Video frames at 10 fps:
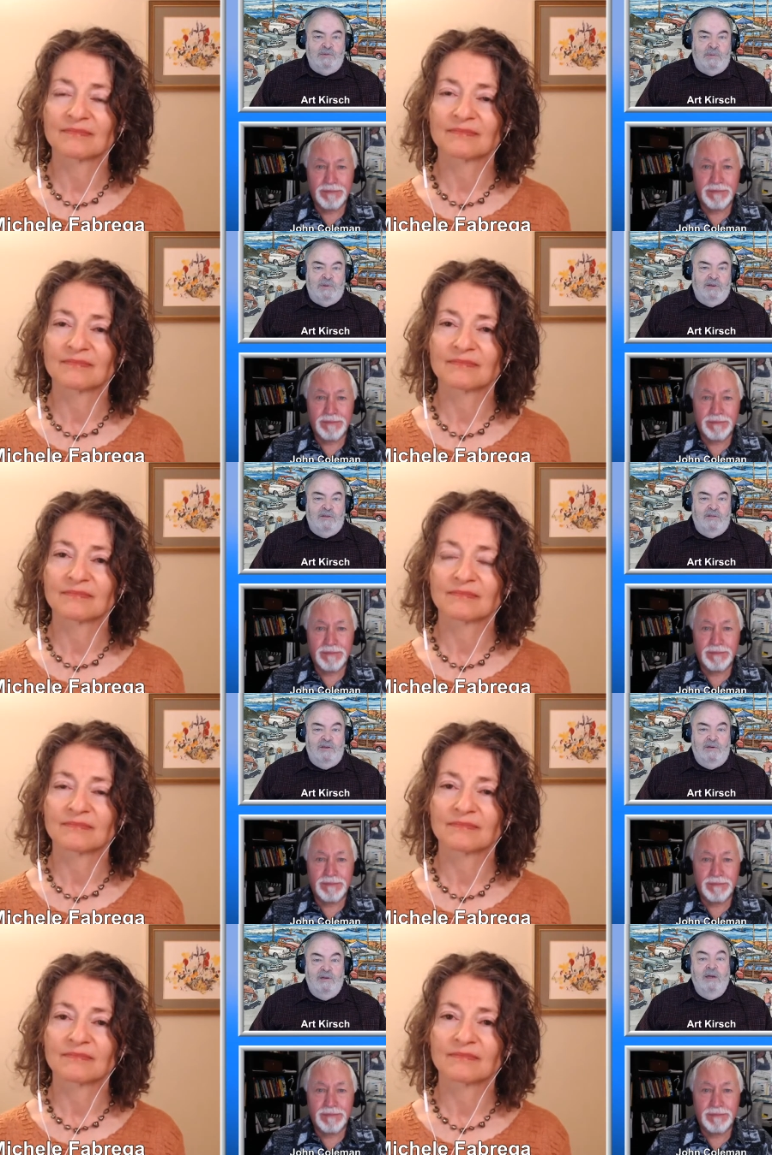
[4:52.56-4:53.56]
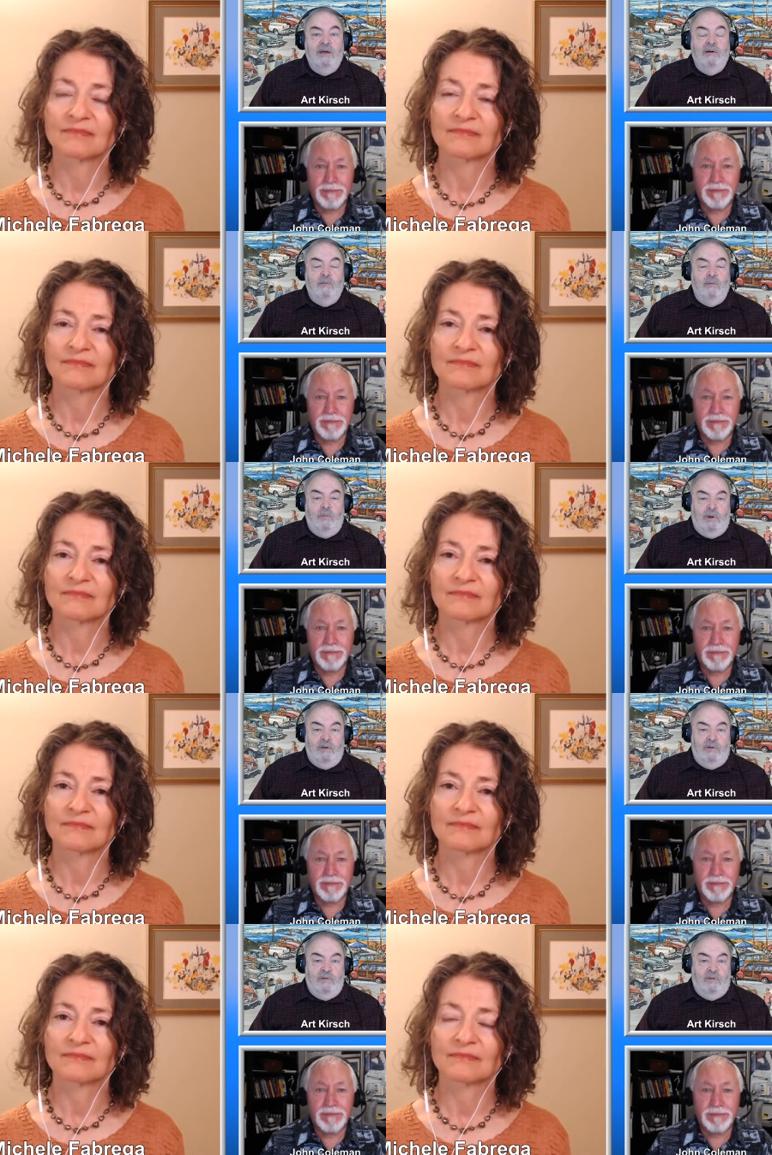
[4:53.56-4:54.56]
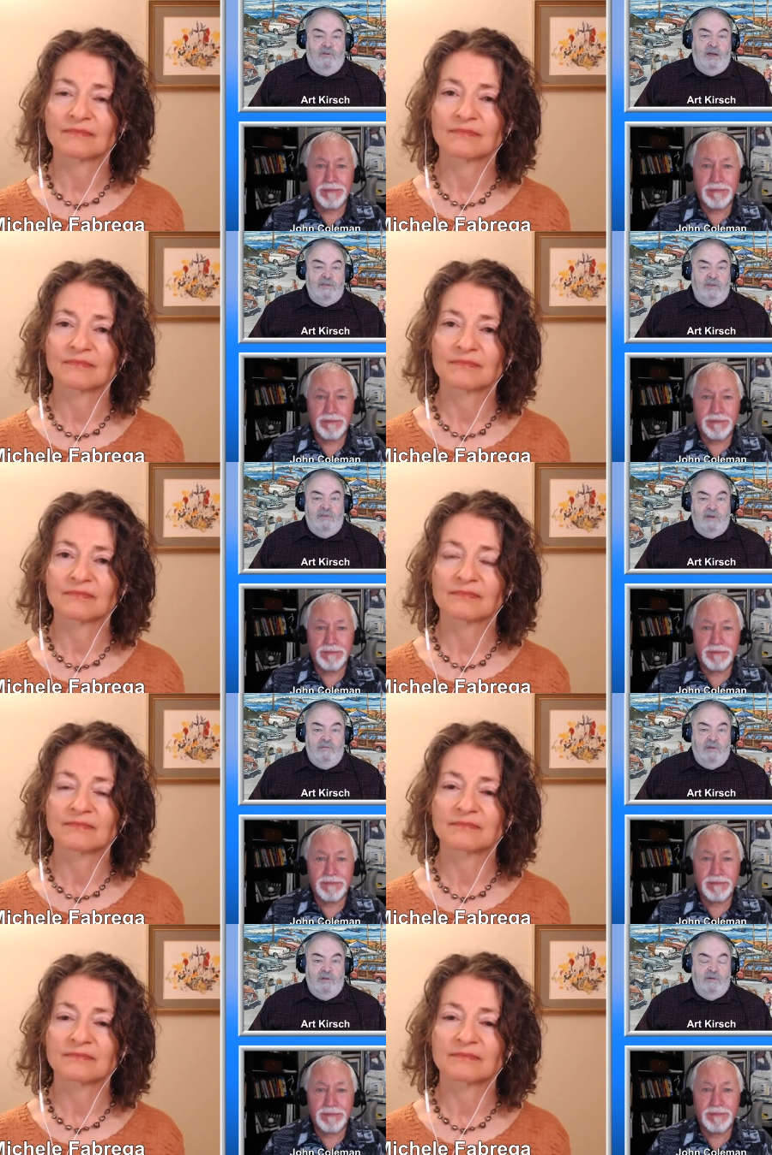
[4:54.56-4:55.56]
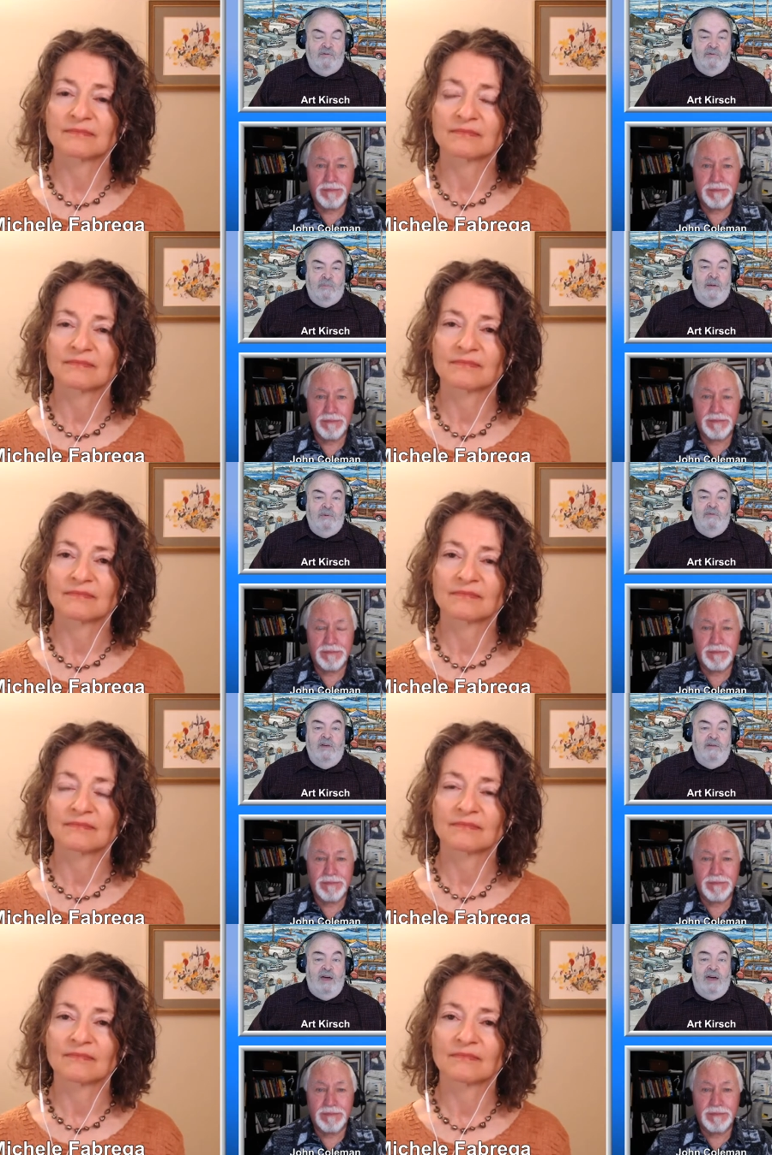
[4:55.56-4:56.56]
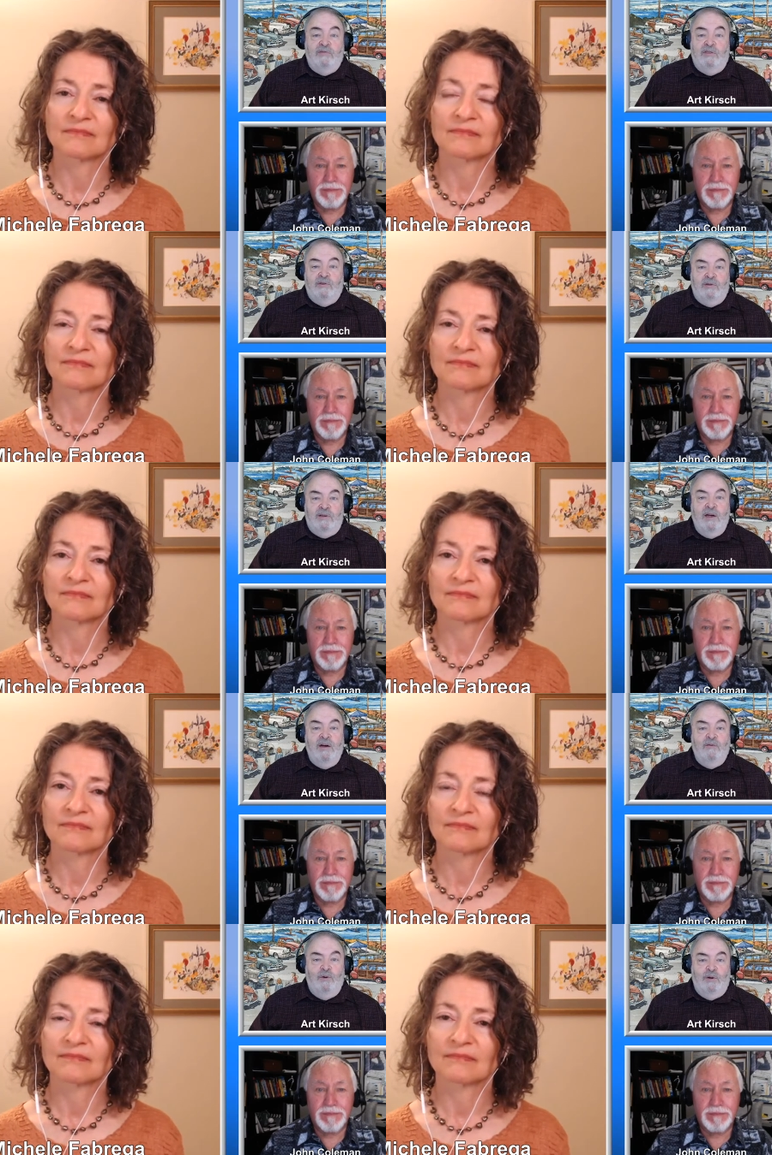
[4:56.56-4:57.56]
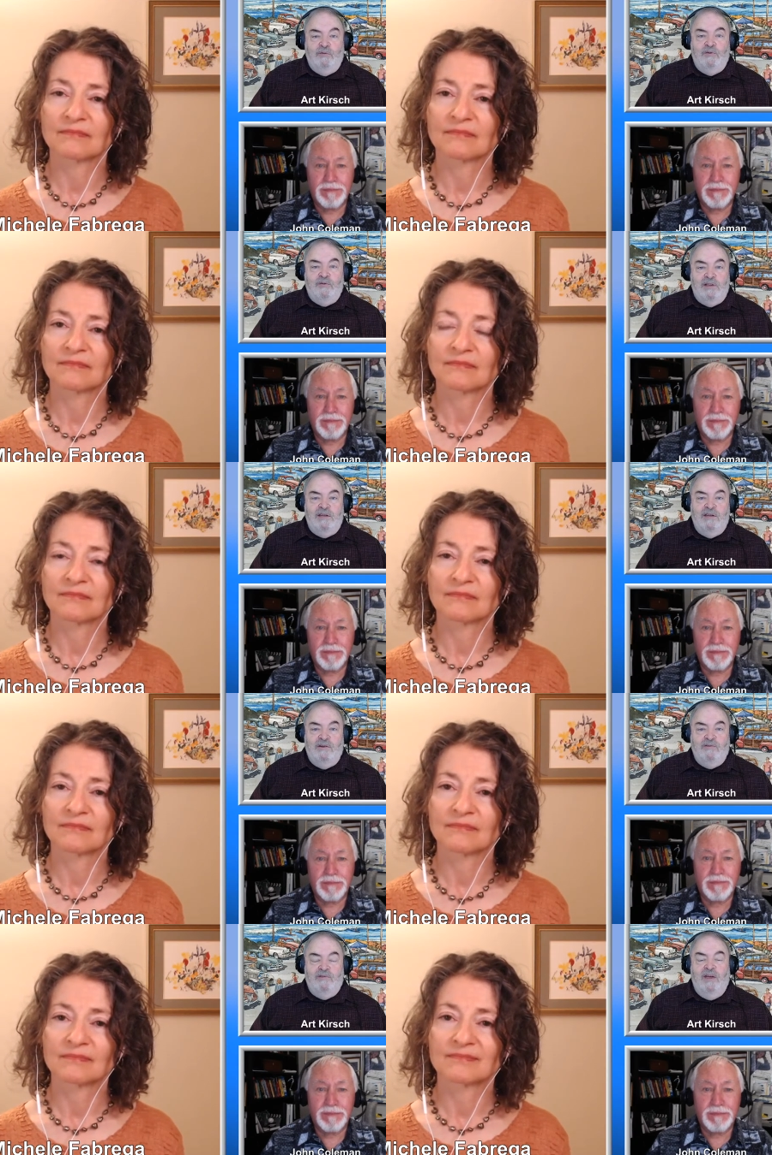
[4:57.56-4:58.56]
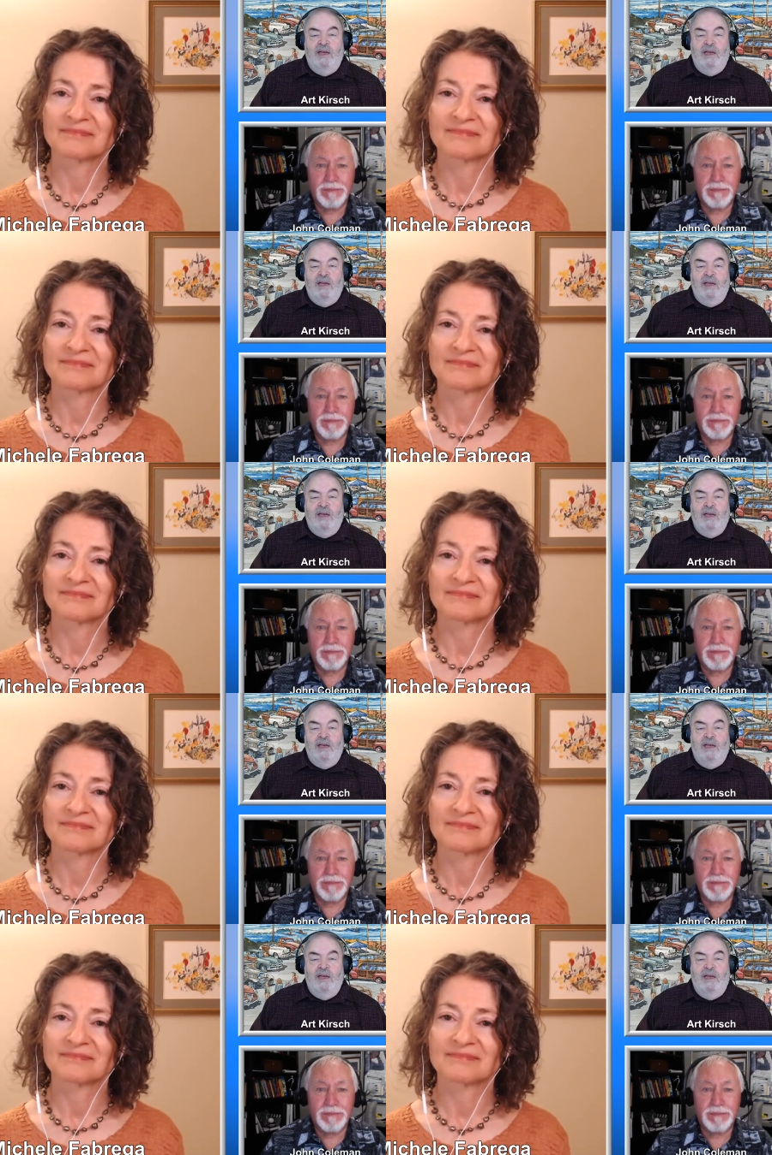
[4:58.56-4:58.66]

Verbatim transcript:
Speaker 1: particularly with the fact that their relatives maybe they've had for 30, 40, or 50 years,